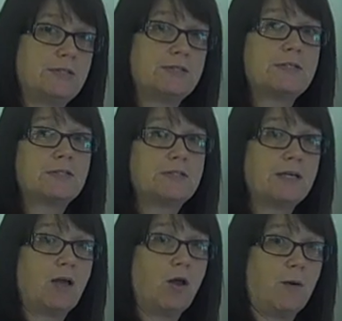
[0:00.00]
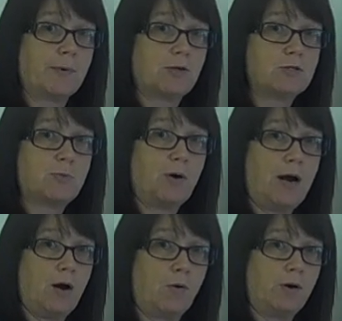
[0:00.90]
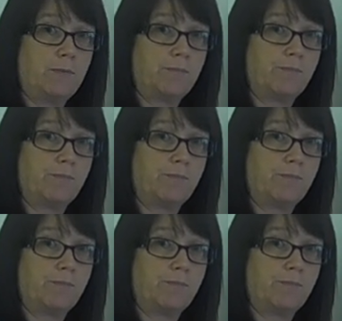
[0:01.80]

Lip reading: to 60 kilometers per hour.